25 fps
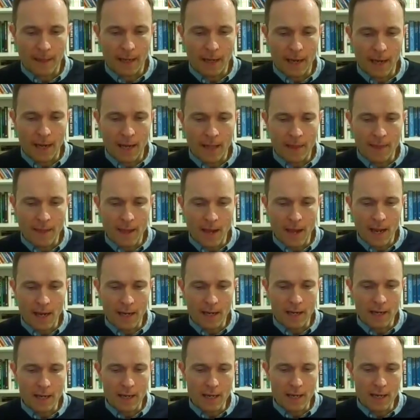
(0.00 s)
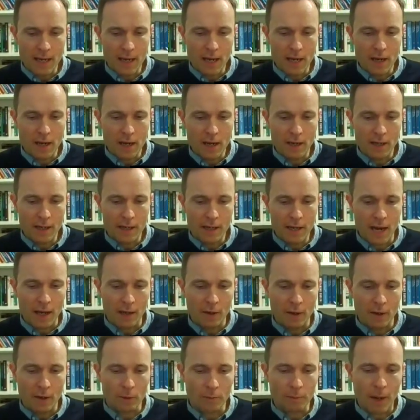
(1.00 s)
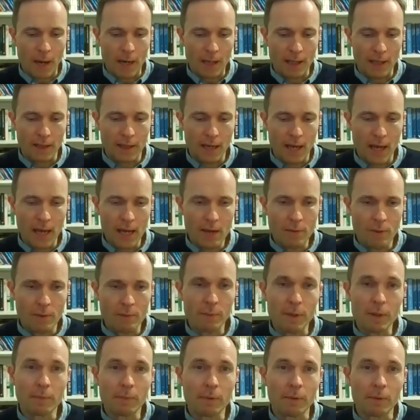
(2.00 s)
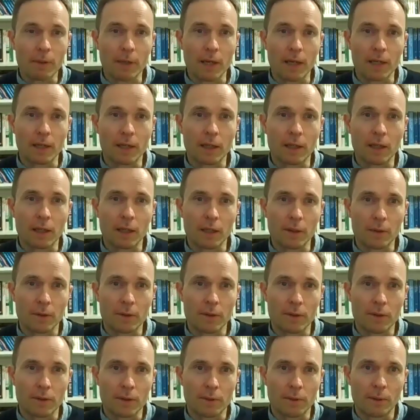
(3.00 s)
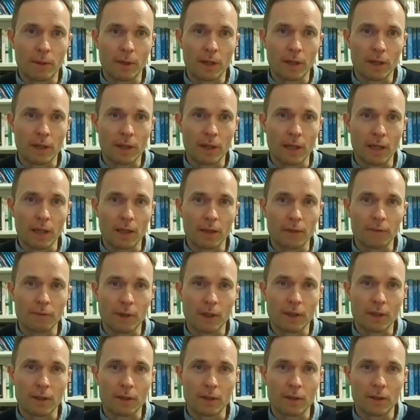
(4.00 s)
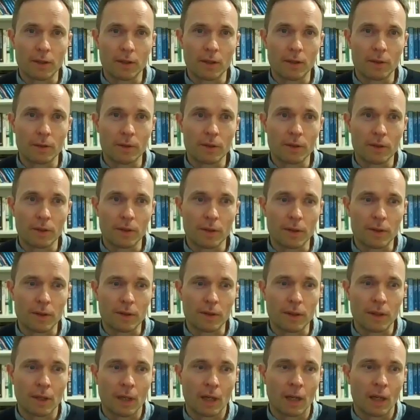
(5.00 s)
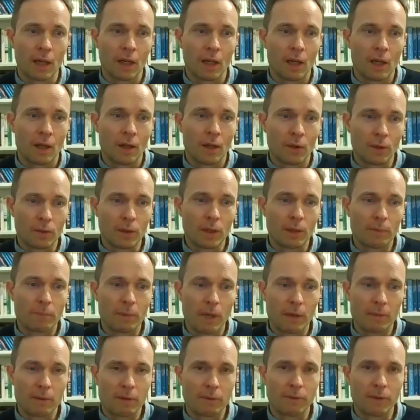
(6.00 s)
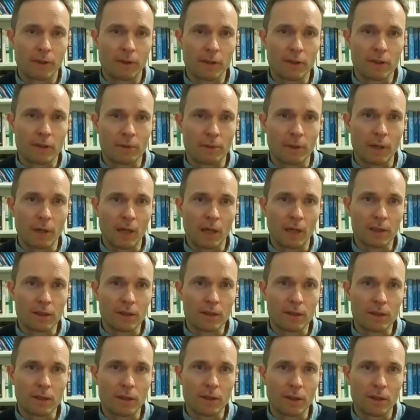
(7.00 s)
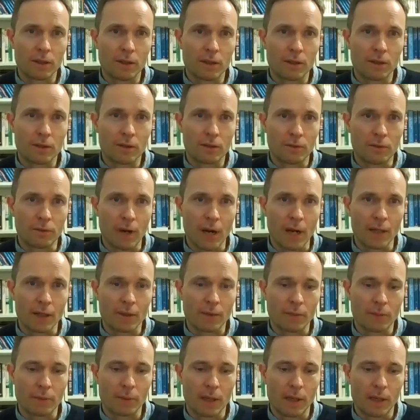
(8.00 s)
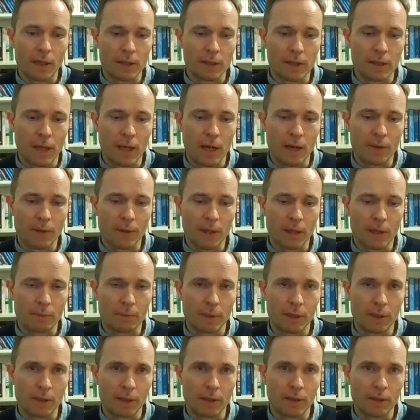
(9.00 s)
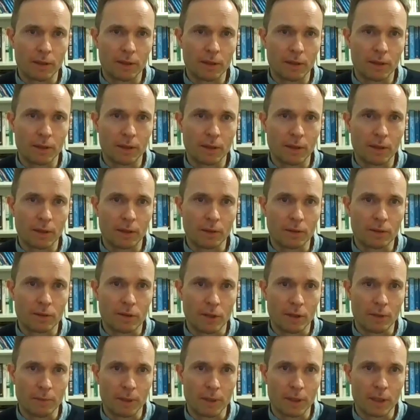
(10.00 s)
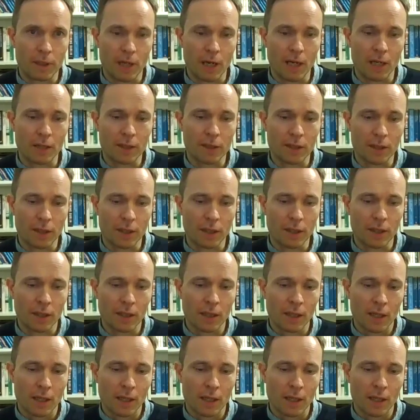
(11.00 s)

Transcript: then, yeah, look, back in the day when people were getting kind of notices quit or getting eviction notices, look, they'd be able to find somewhere else to rent, whereas now that can be, extremely challenging.